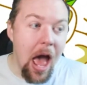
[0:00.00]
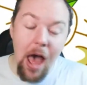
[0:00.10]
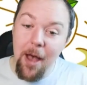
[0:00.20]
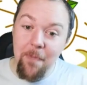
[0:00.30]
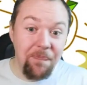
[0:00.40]

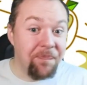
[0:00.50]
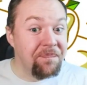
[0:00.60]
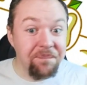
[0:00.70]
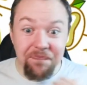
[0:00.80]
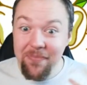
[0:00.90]
Um,
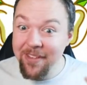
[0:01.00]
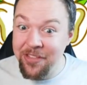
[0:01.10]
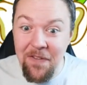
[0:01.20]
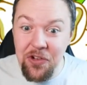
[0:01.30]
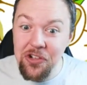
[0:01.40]

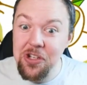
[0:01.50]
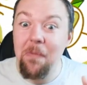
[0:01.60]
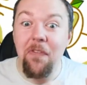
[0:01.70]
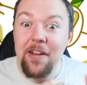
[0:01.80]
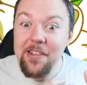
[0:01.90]
they've done some
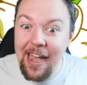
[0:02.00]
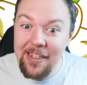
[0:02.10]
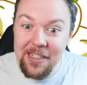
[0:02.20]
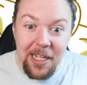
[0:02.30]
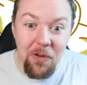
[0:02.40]
fantastic